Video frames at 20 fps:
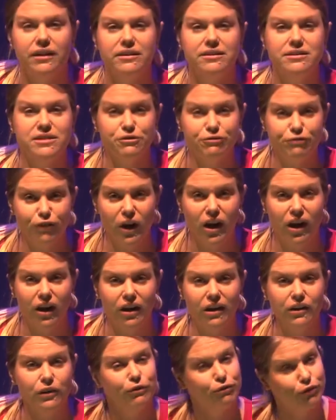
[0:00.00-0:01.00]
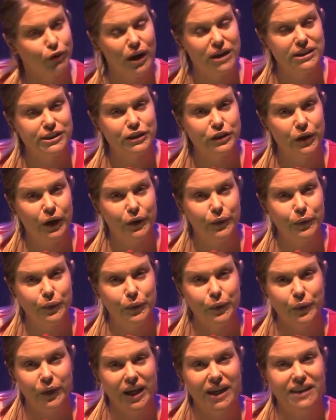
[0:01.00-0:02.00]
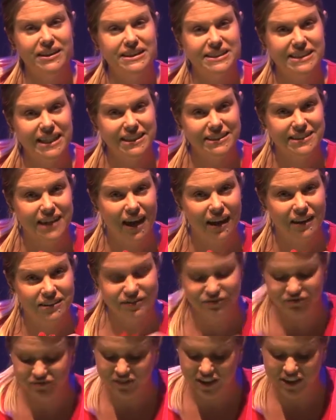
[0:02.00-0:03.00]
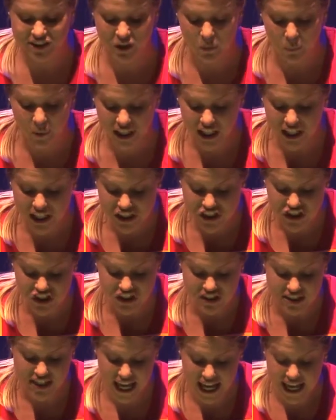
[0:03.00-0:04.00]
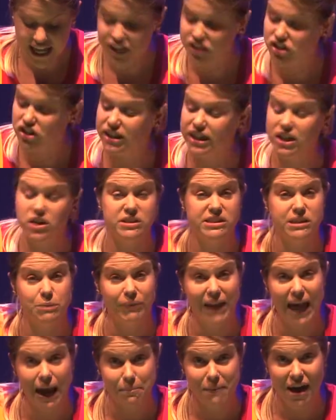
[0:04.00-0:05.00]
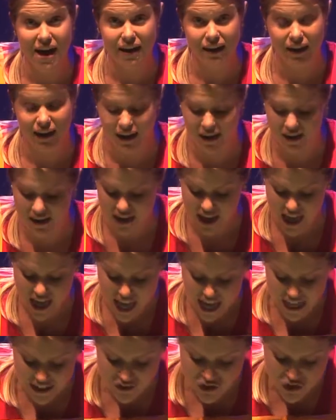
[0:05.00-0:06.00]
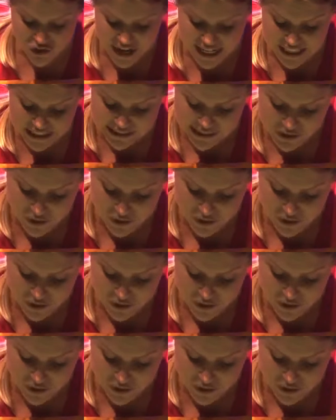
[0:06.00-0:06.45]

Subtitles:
to follow for our circle in the centre. So we're going to just actually use the black marker and trace